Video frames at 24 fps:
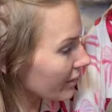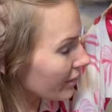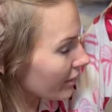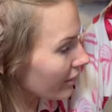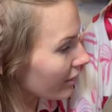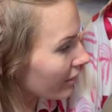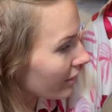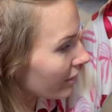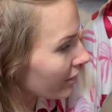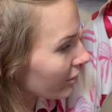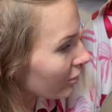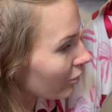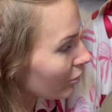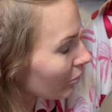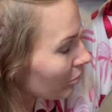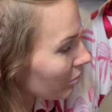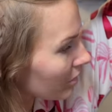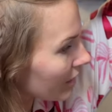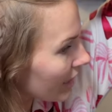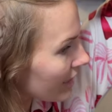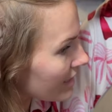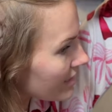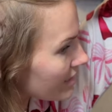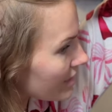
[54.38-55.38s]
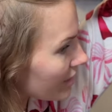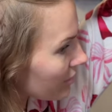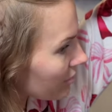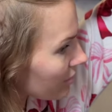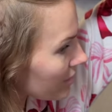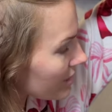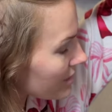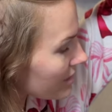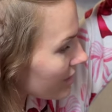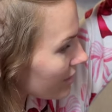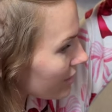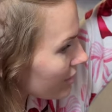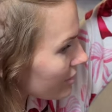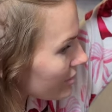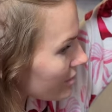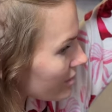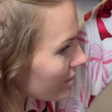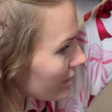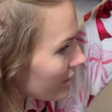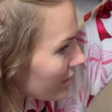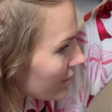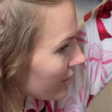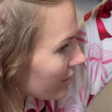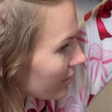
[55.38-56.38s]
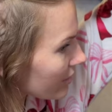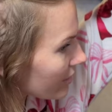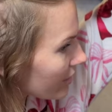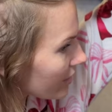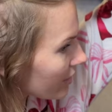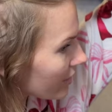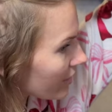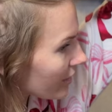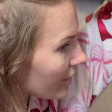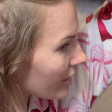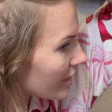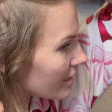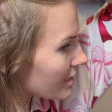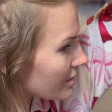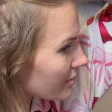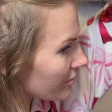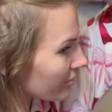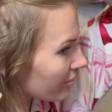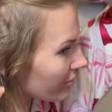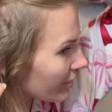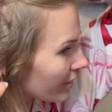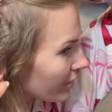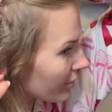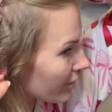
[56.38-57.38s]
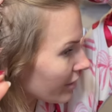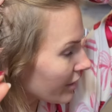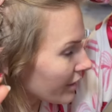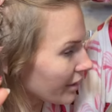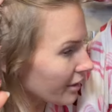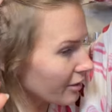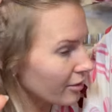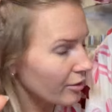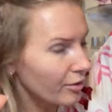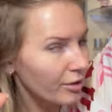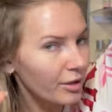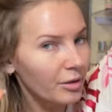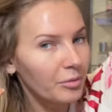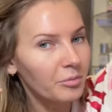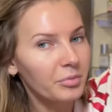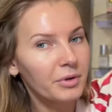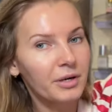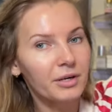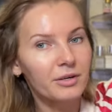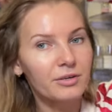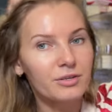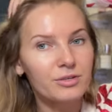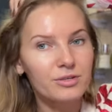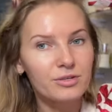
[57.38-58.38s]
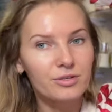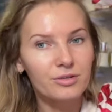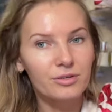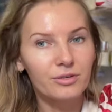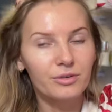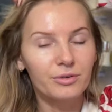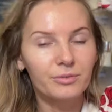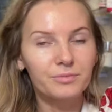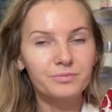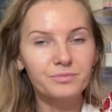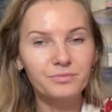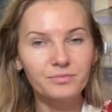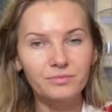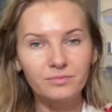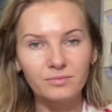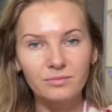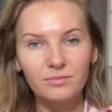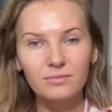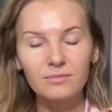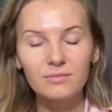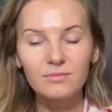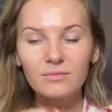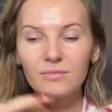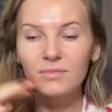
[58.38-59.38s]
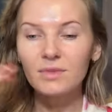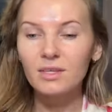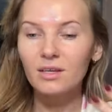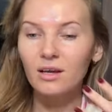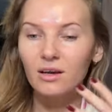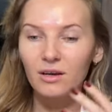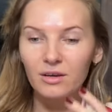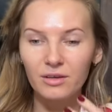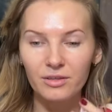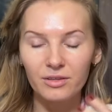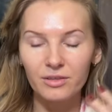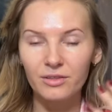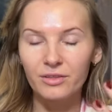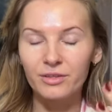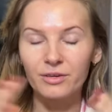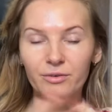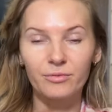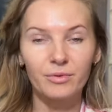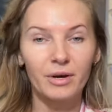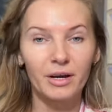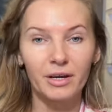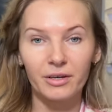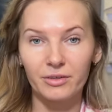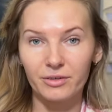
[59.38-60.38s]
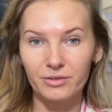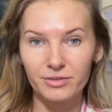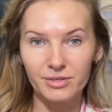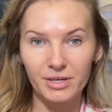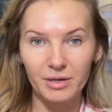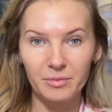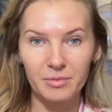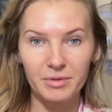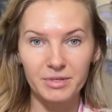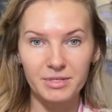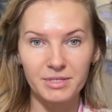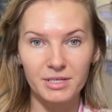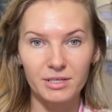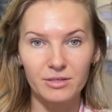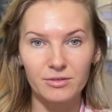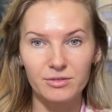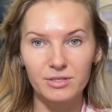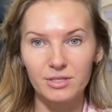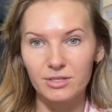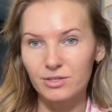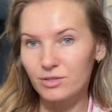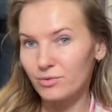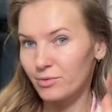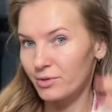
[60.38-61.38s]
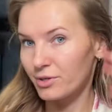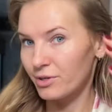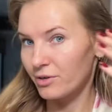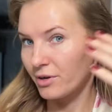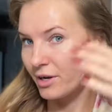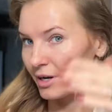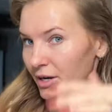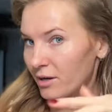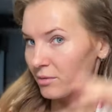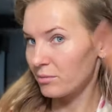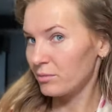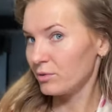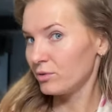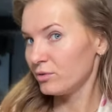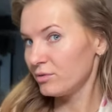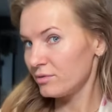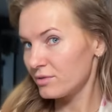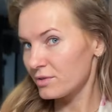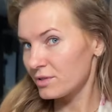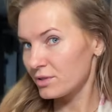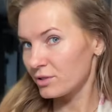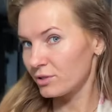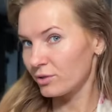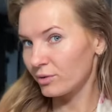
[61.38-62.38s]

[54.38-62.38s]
the little plastic piece that you see. It's very narrow compared to the regular tape-ins that you see. So when your hair moves, you